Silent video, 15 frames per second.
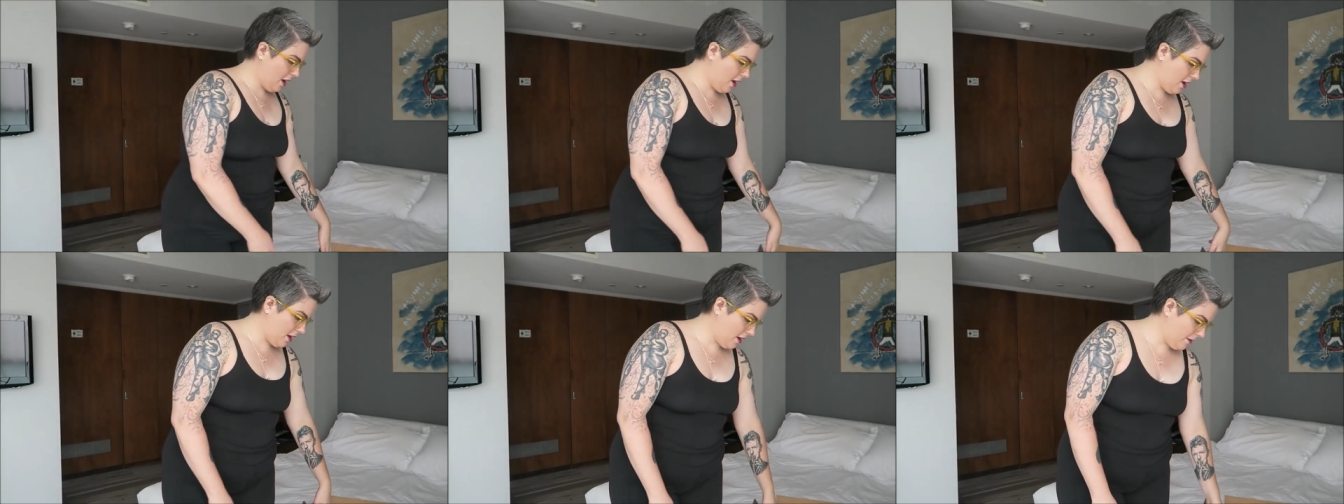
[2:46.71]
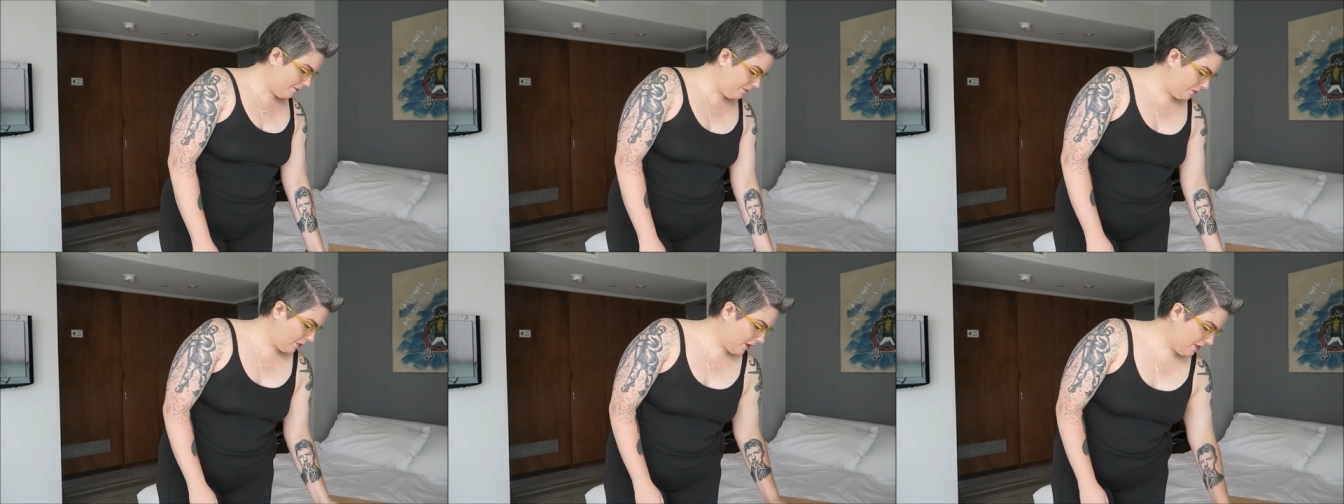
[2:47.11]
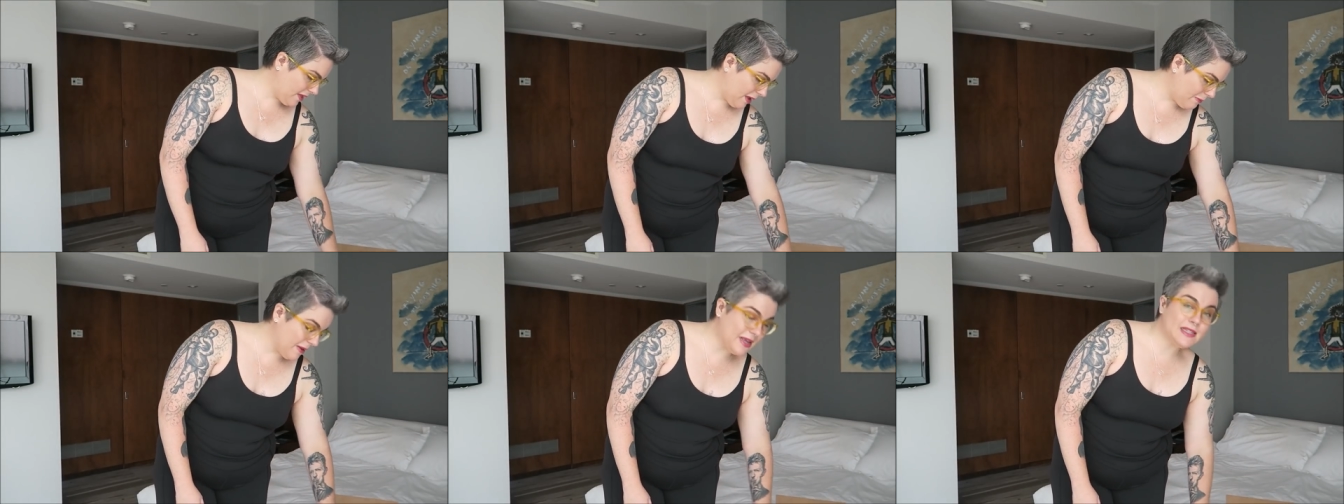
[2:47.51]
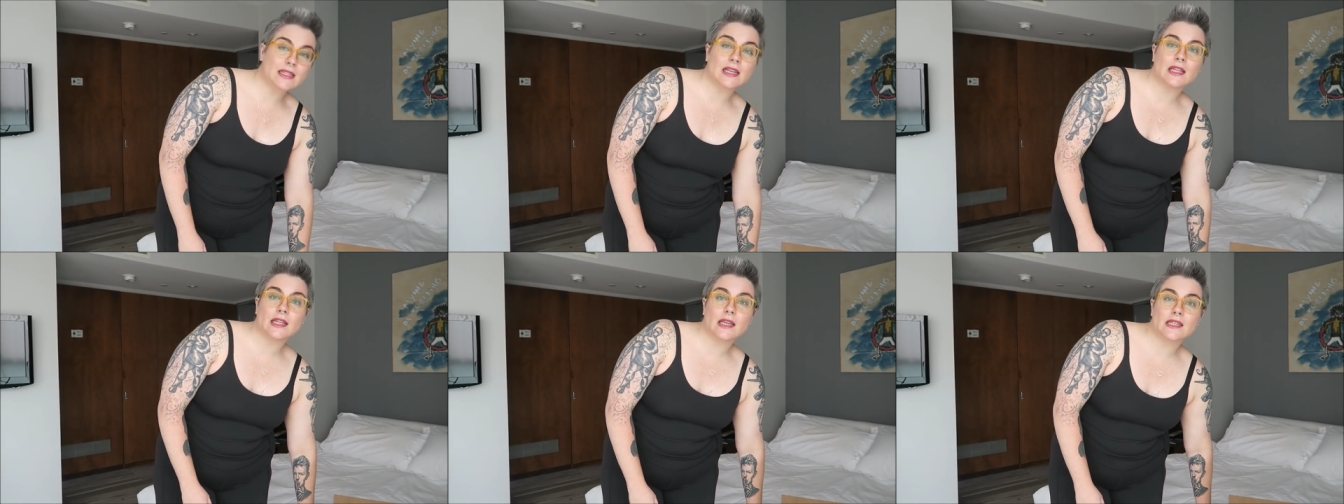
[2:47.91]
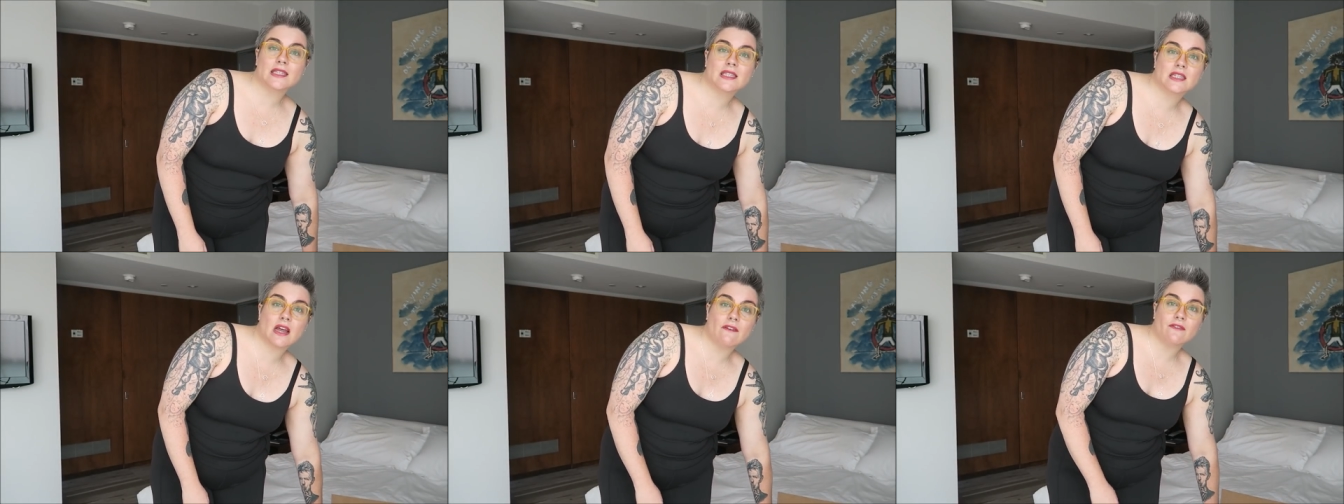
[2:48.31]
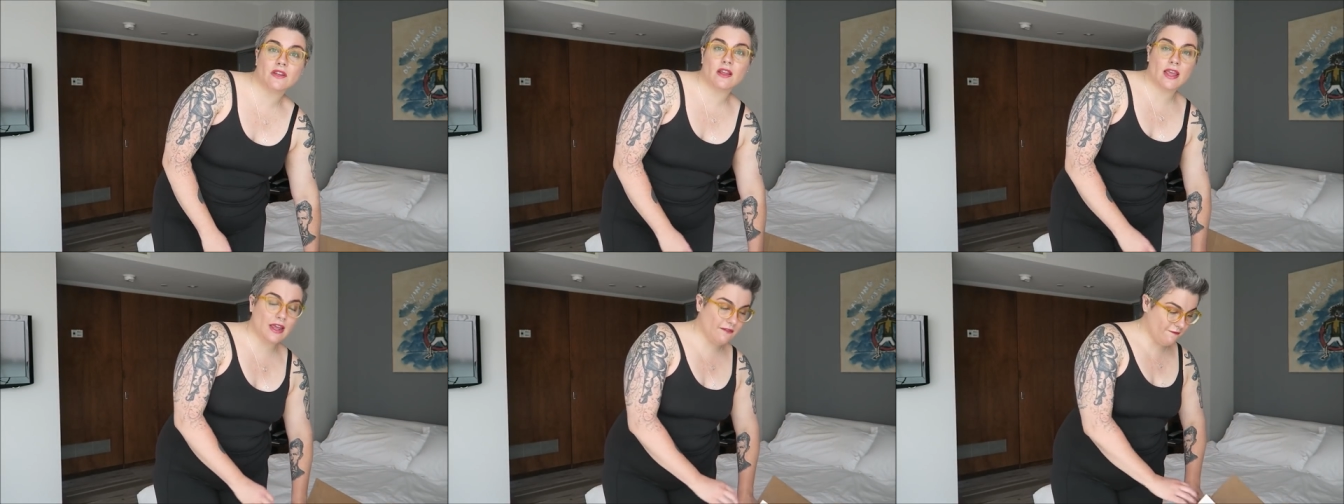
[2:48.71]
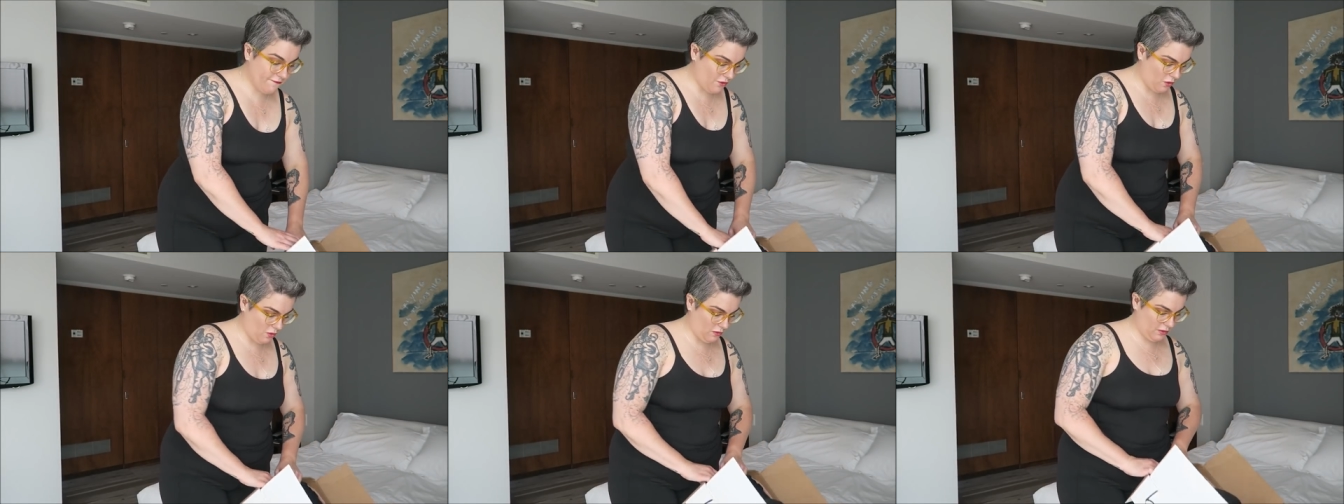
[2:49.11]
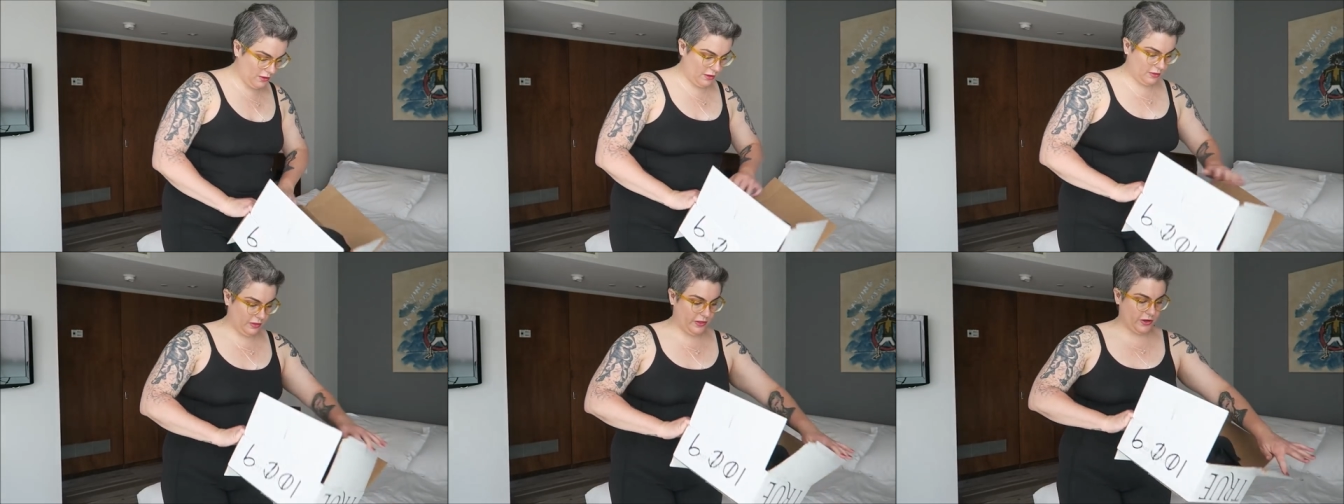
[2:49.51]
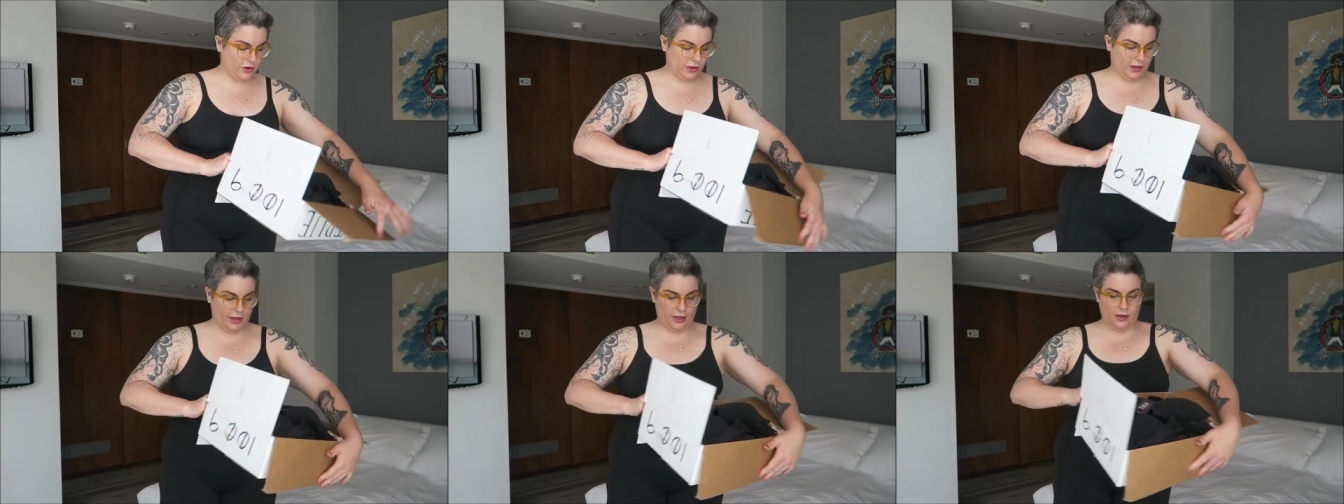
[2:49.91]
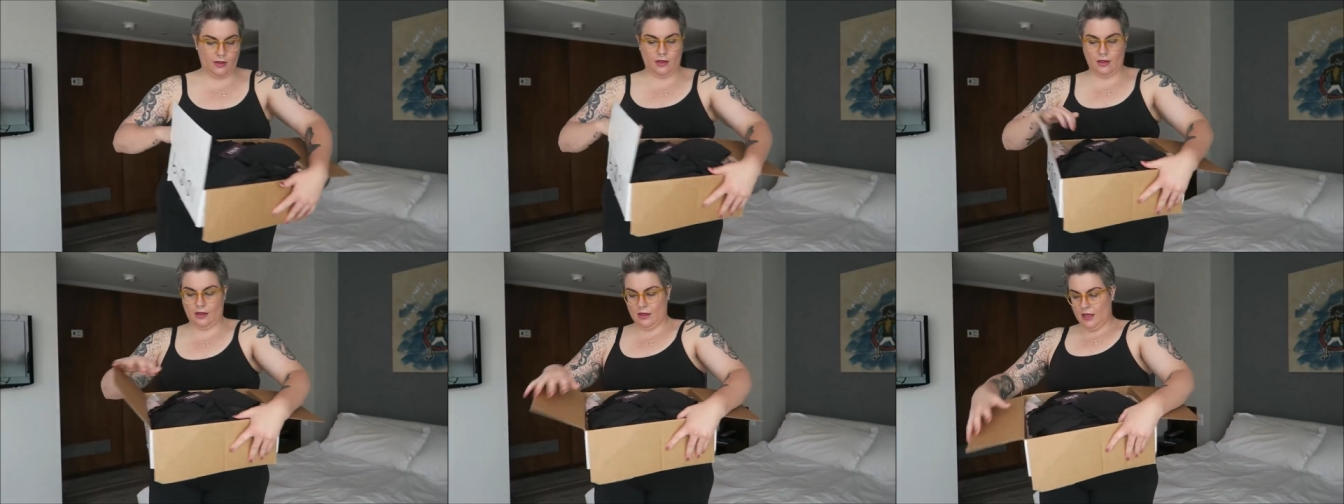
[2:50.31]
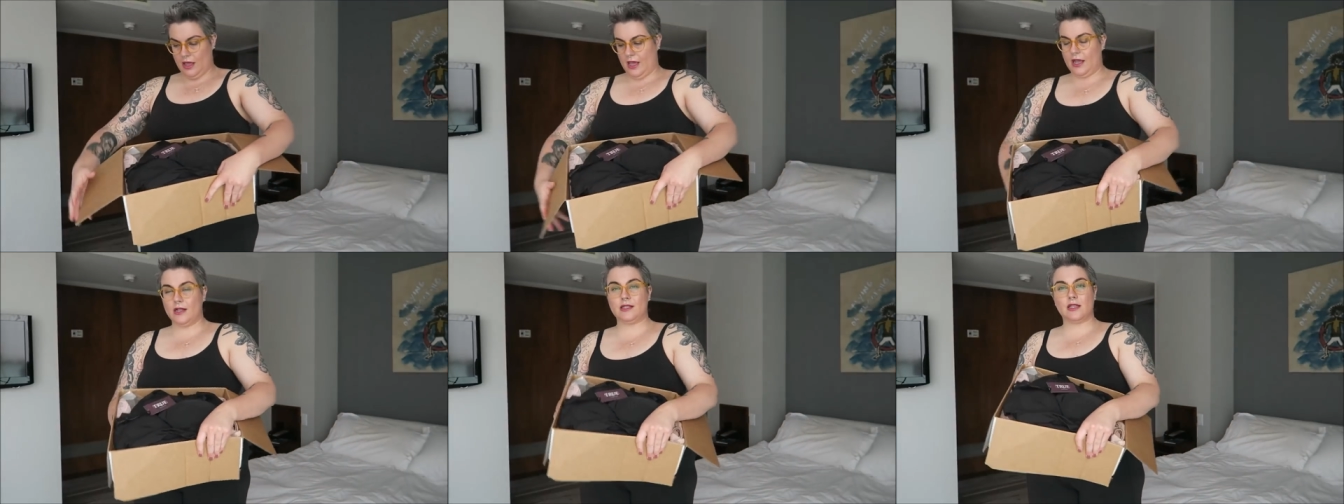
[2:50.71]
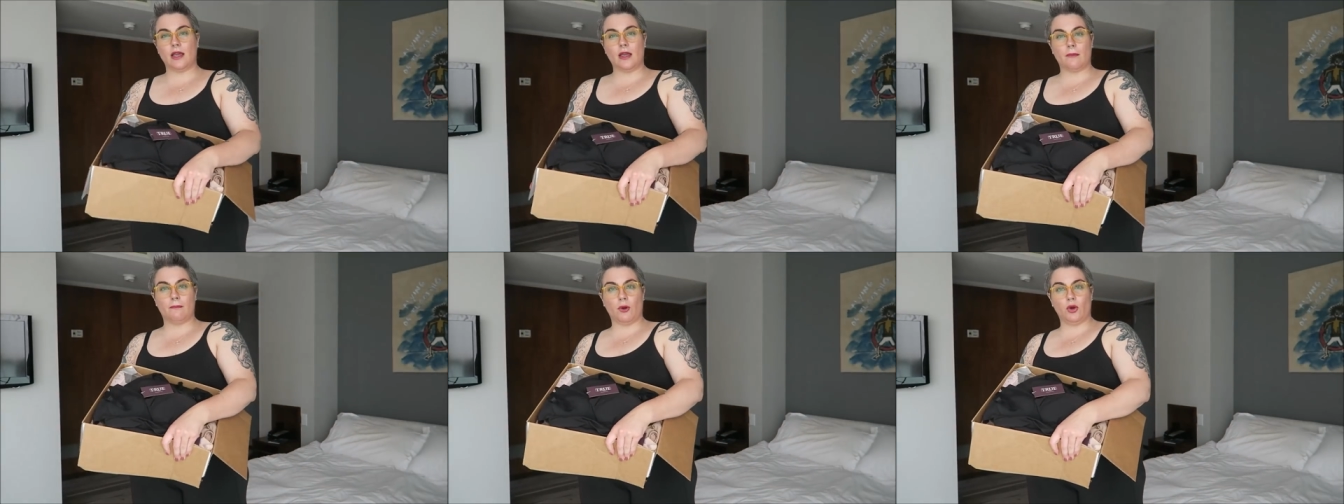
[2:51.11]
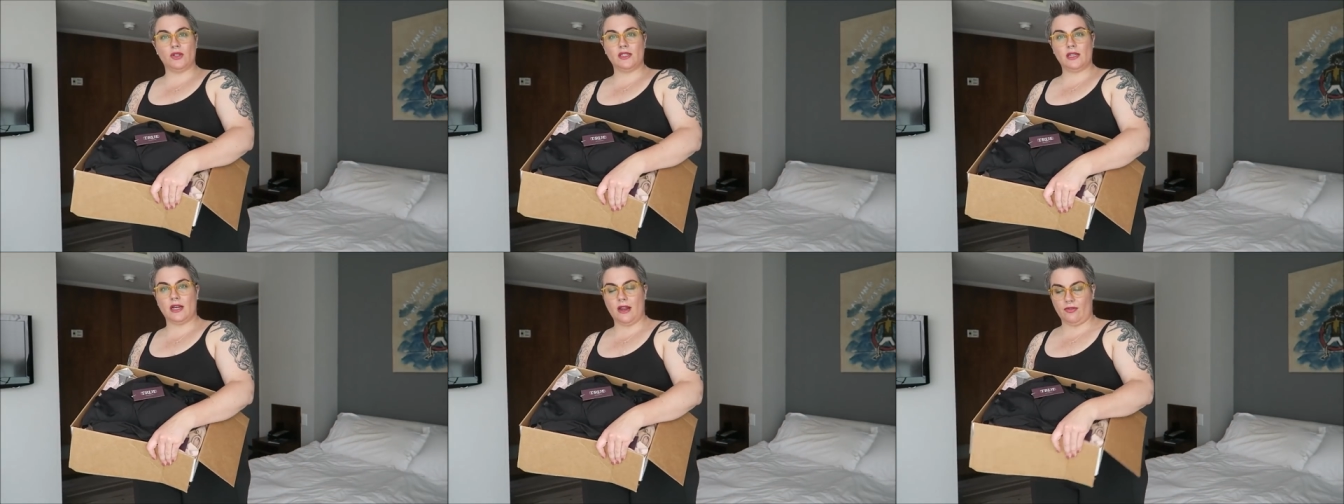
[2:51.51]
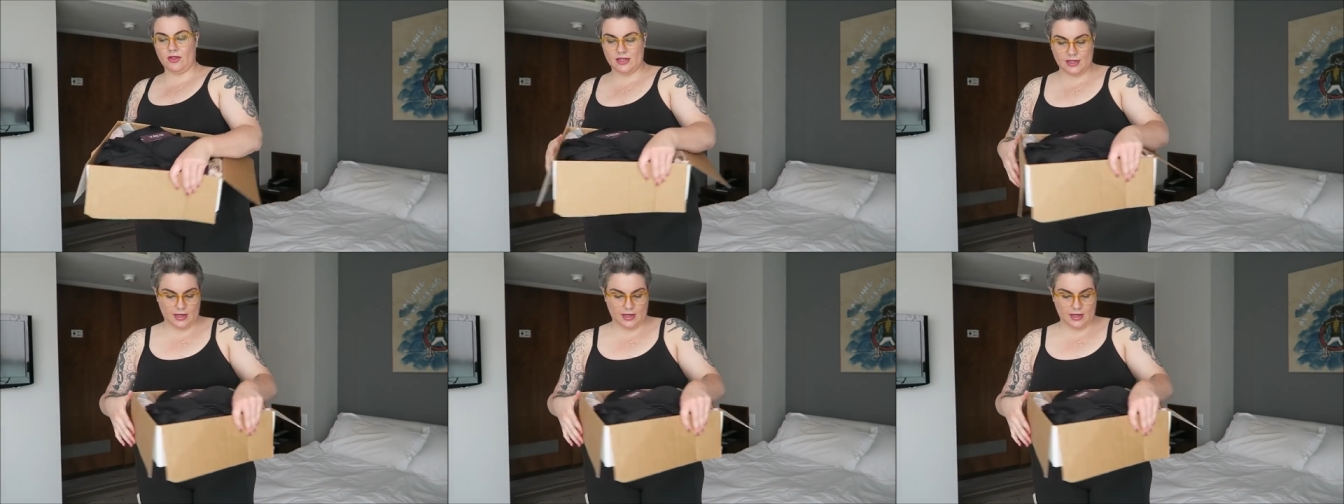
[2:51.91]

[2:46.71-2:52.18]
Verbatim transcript: um, they basically stuffed it full, literally. It's like bursting at the